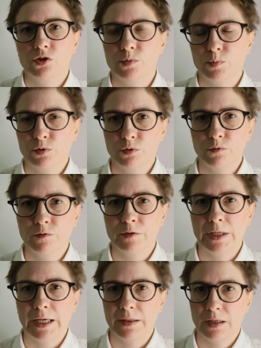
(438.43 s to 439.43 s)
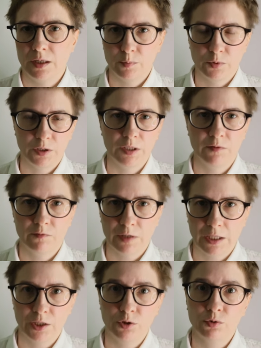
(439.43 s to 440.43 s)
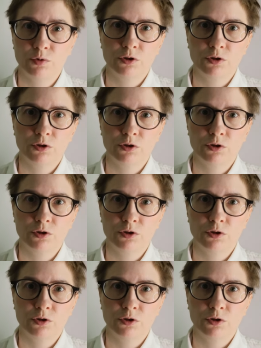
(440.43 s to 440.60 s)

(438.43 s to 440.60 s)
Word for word: to prove that they are bringing value